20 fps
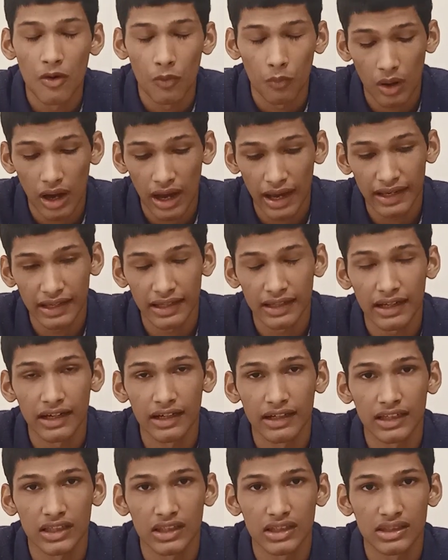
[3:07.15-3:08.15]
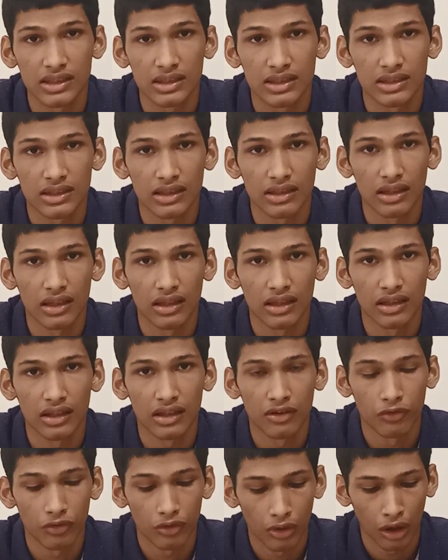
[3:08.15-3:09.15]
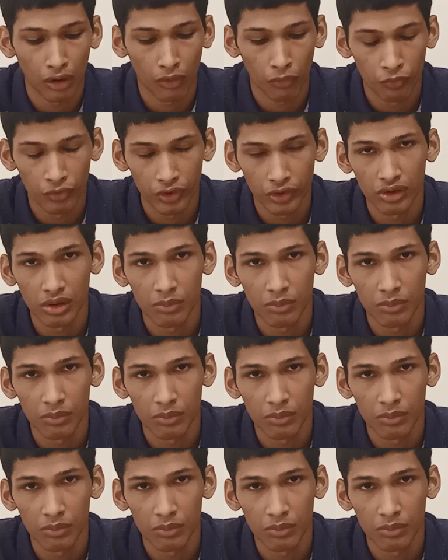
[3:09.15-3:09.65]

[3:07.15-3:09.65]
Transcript: Why it is we